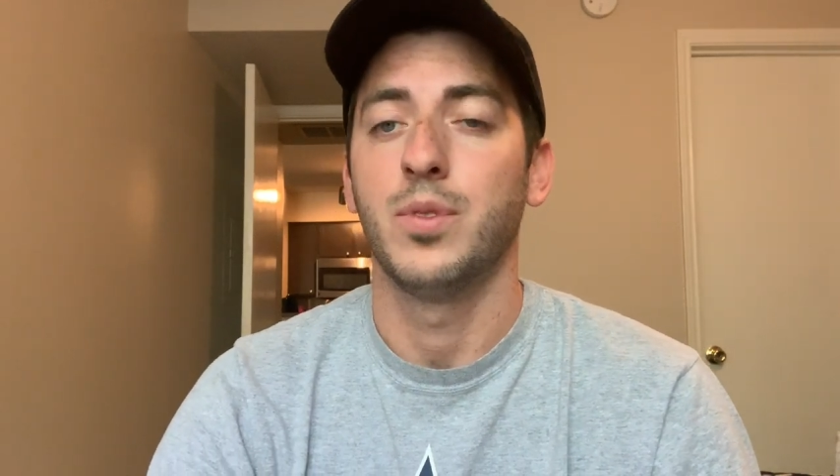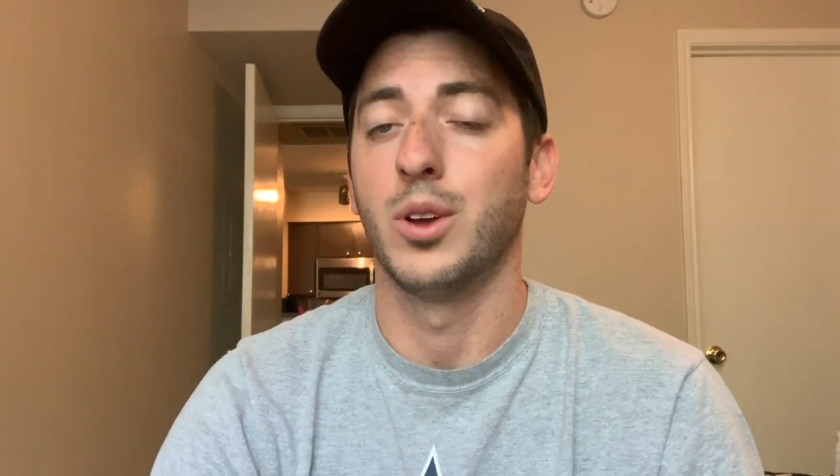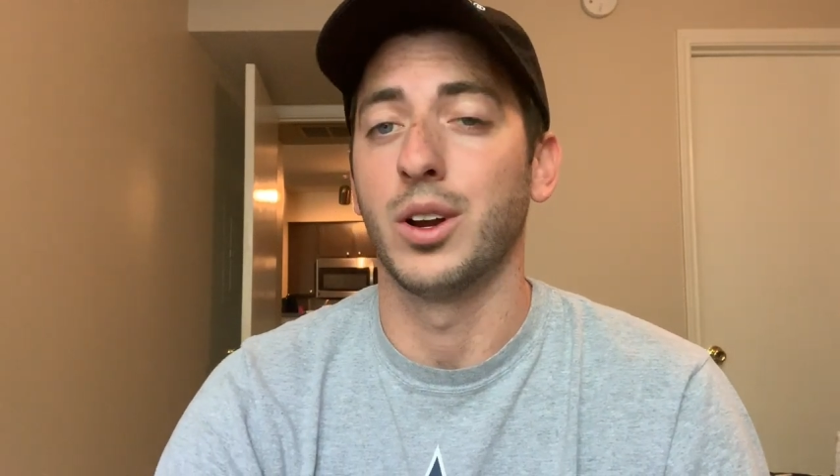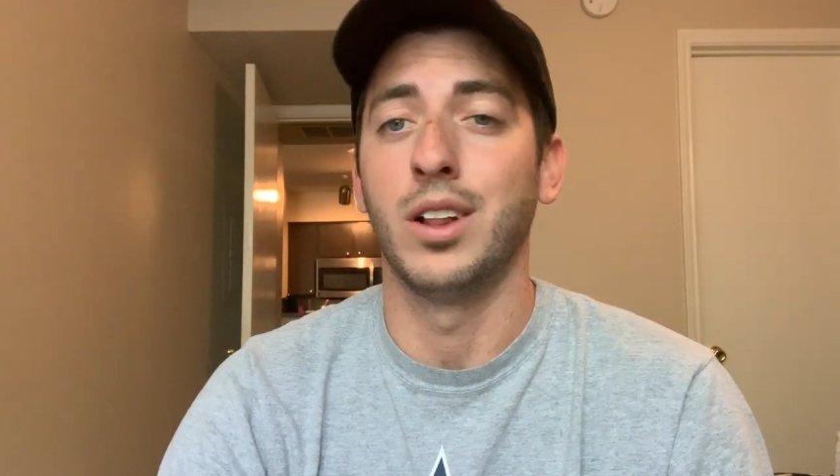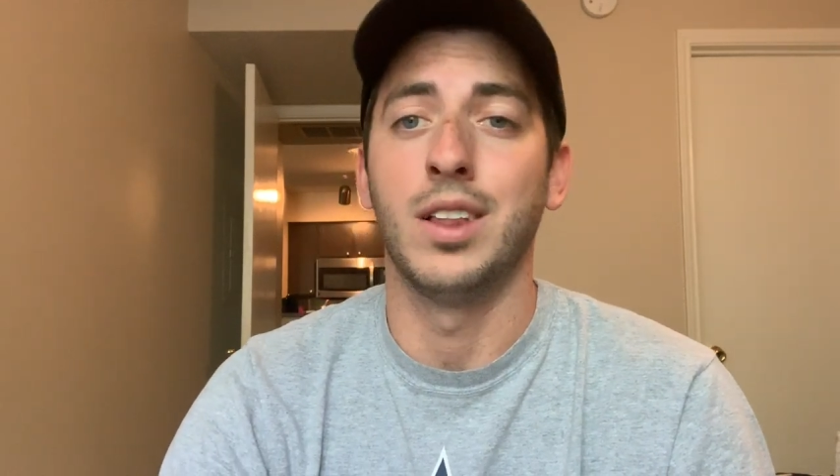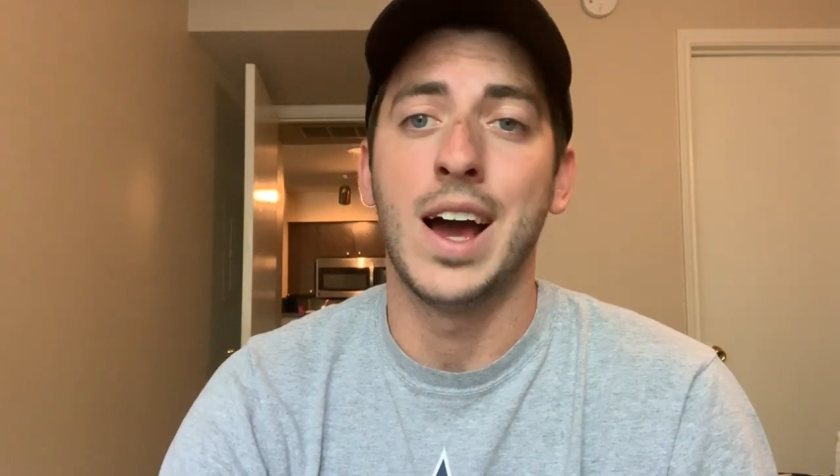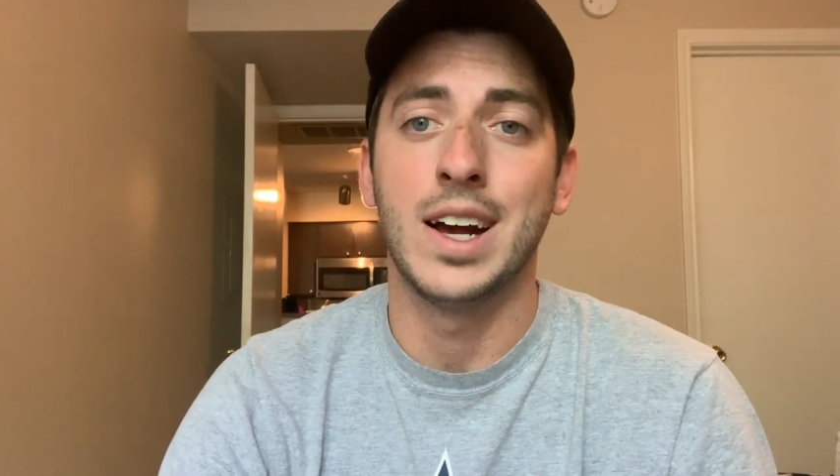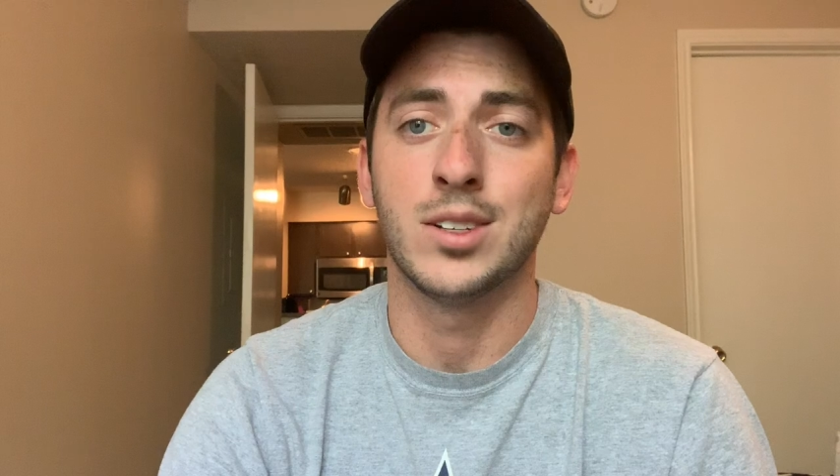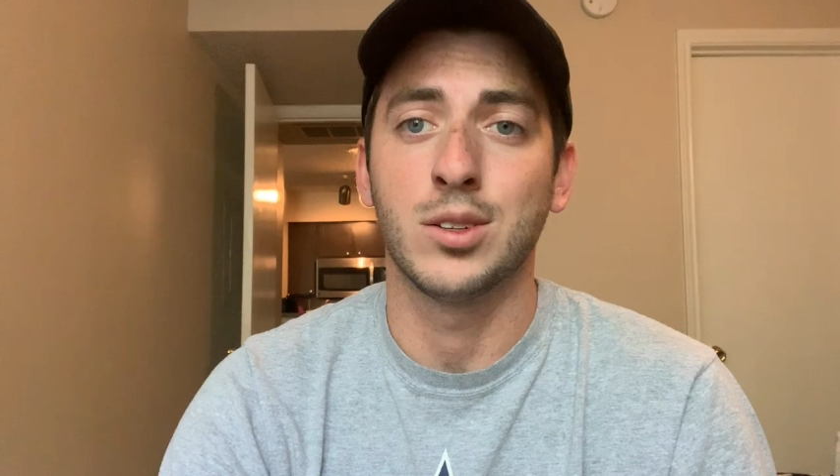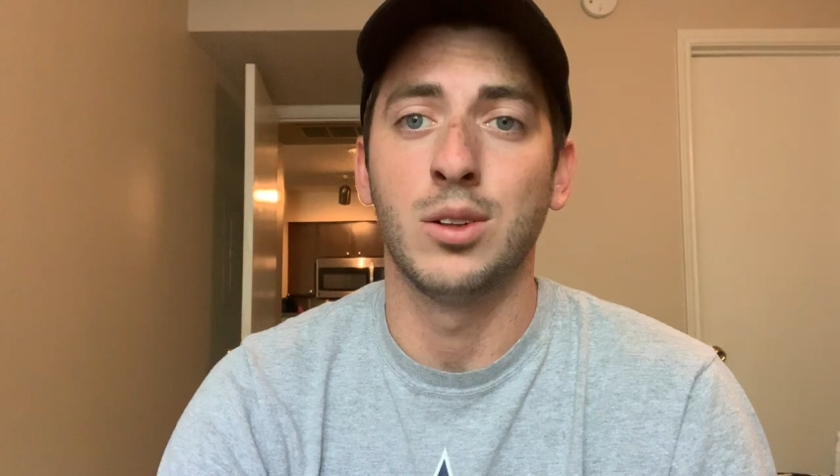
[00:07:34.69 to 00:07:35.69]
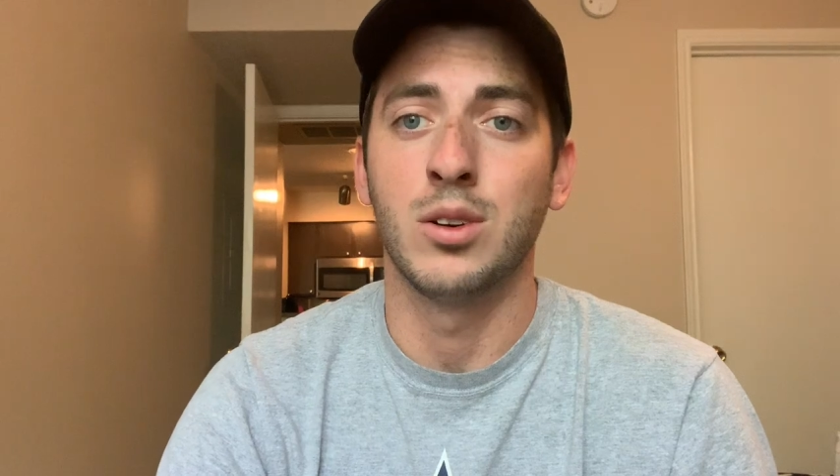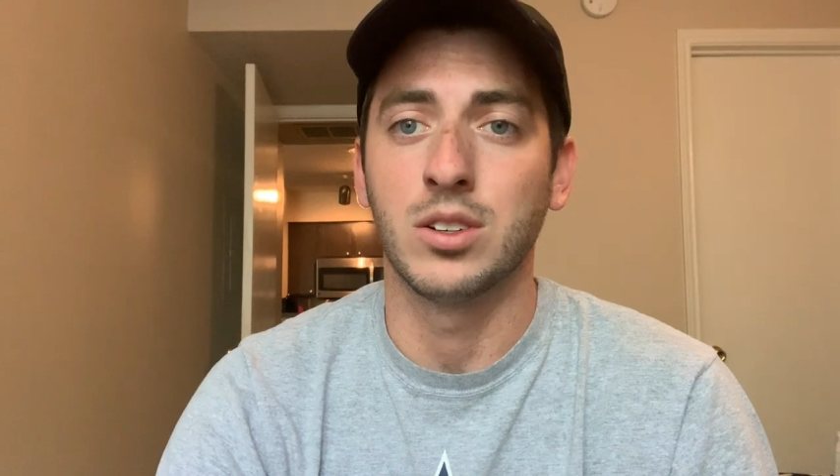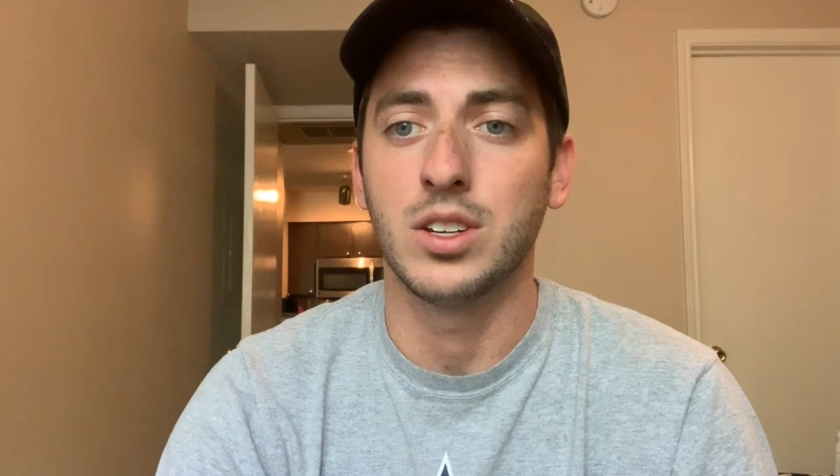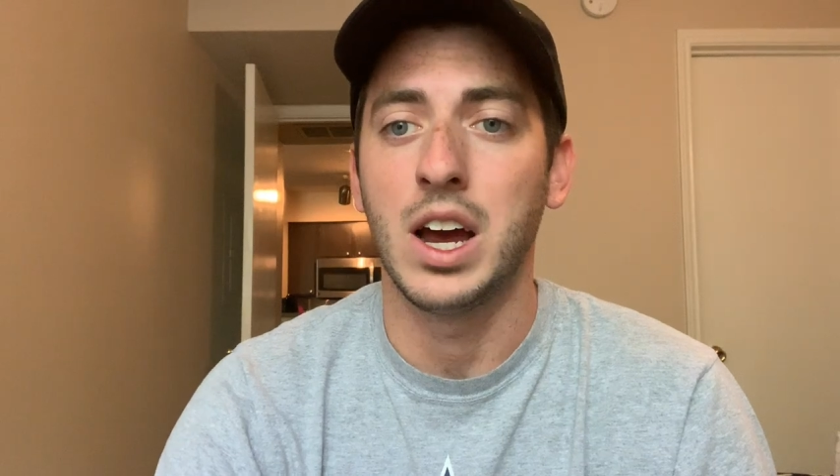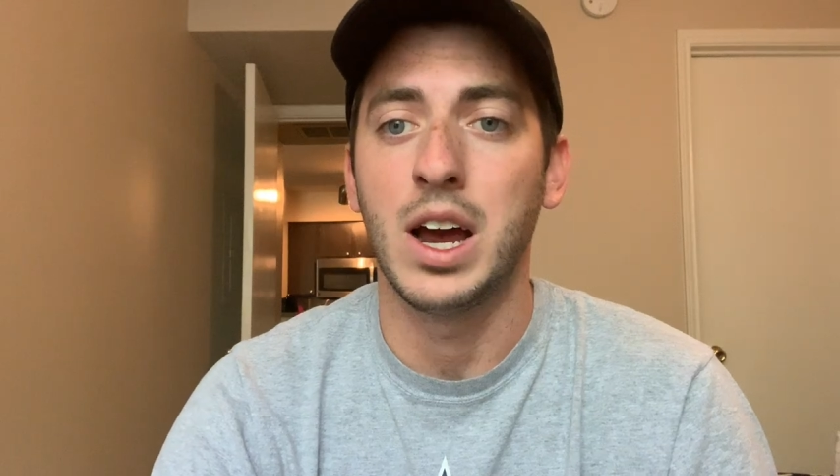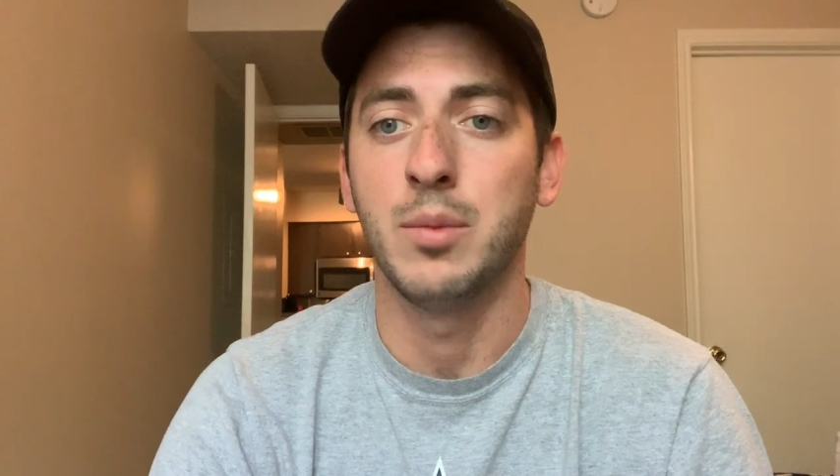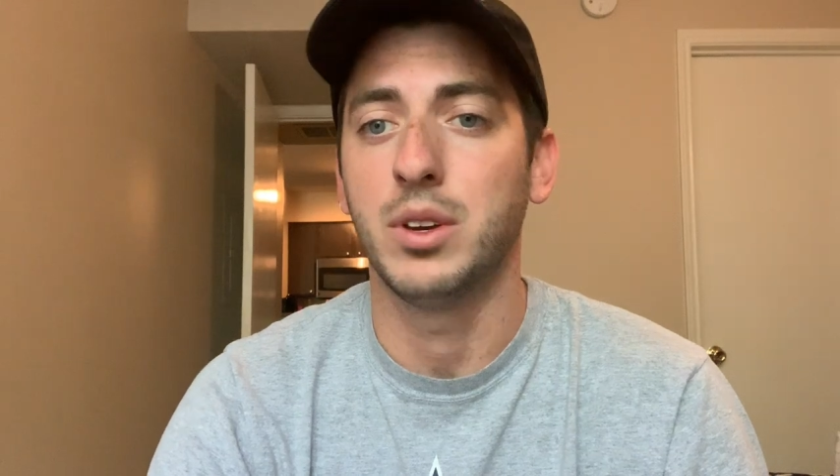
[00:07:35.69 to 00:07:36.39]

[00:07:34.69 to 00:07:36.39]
They're going to last a long time